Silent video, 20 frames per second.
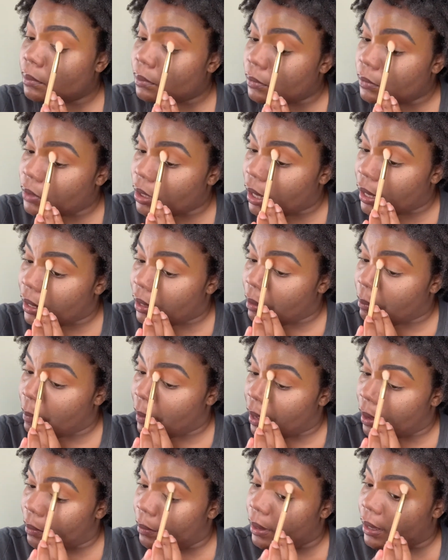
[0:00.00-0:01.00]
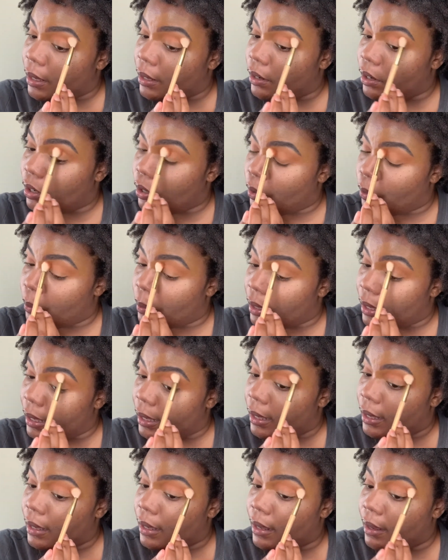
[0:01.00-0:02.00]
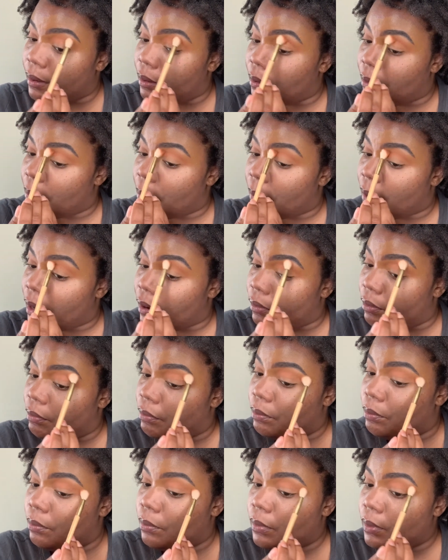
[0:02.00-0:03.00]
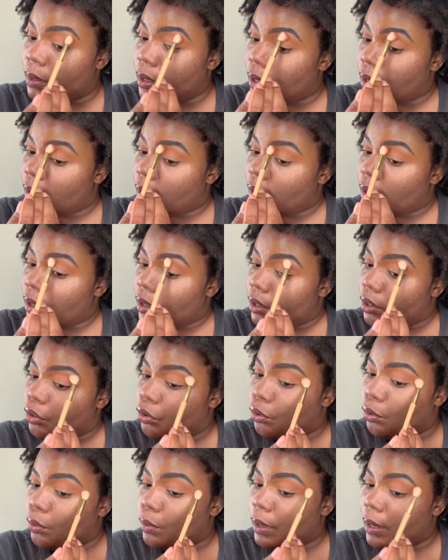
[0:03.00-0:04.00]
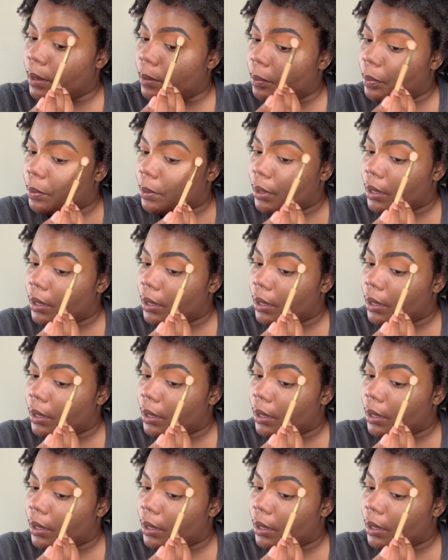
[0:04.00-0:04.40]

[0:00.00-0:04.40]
Not in a bad way, in a good way. I grew up,